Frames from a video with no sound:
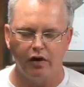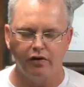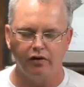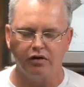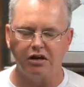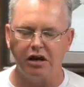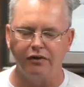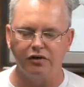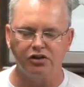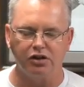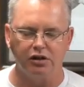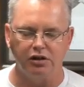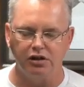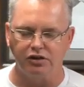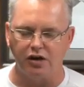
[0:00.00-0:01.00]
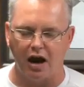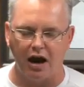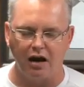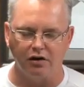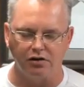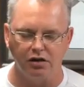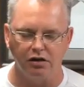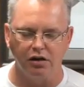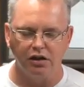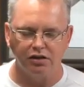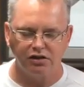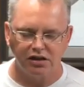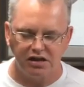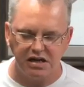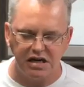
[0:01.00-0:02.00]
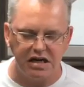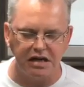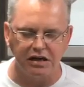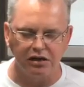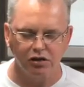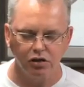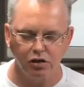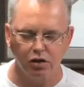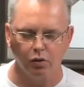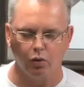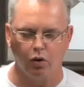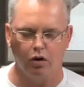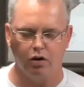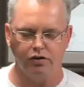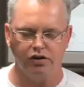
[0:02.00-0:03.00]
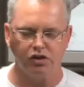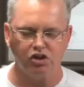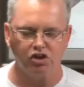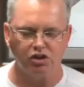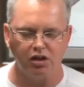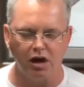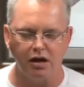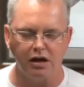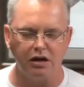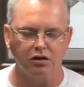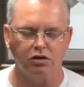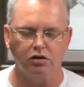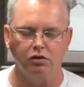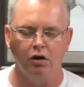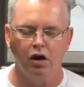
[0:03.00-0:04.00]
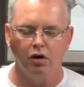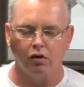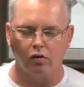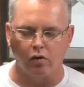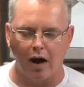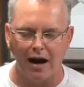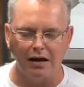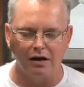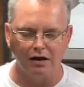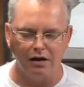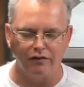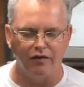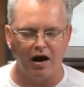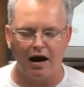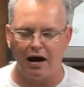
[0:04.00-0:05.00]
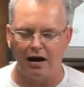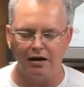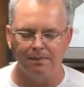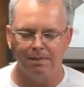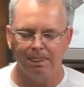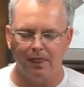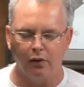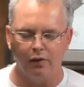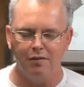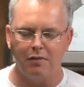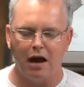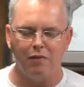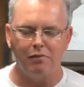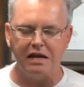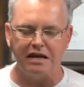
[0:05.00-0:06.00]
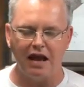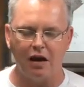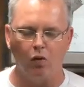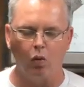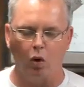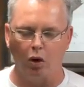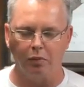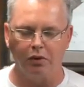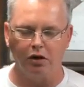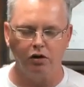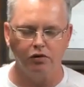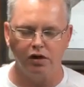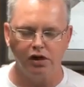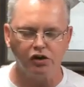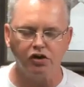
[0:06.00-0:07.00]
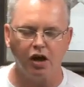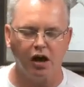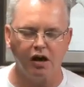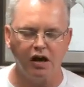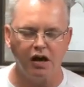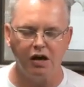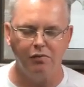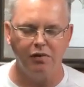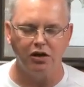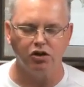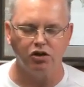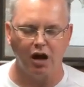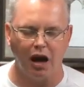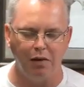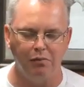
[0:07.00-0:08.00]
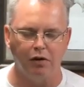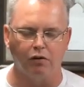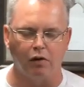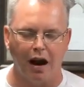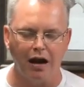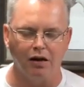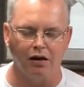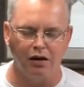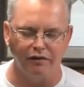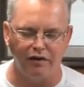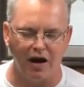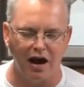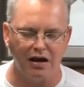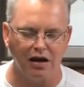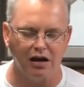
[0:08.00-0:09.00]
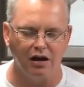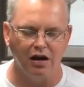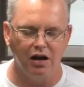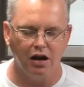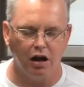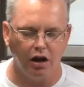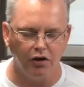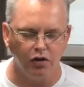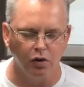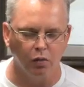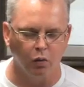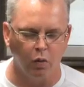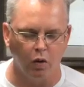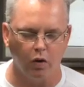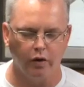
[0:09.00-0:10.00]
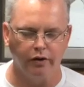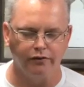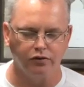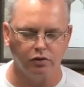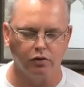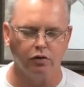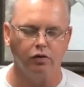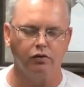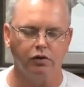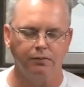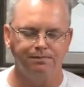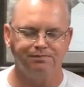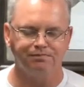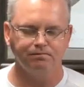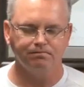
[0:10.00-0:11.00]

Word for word: Father, give us a desire to, to dig into your word, to study and to rightly divide, that we might be that workman who does not need to be ashamed, but rightly dividing uh, your word of truth.